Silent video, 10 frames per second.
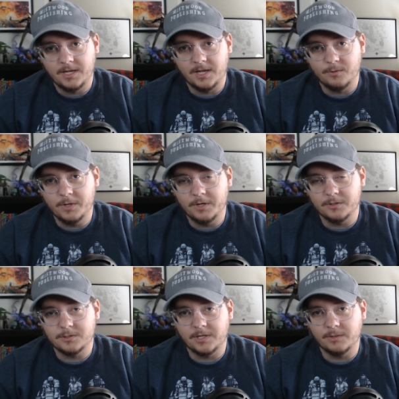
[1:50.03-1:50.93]
and we are
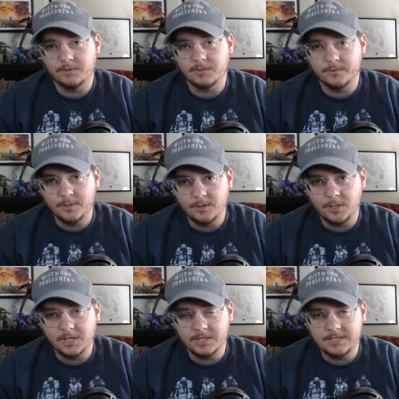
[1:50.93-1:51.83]
starting with the
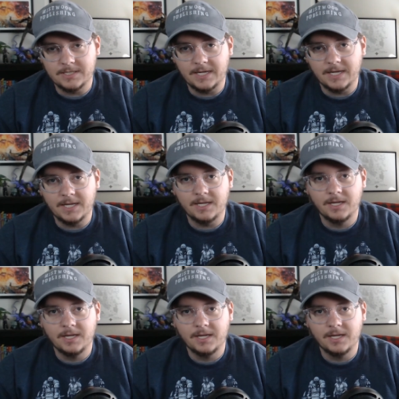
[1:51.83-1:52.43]
prologue today.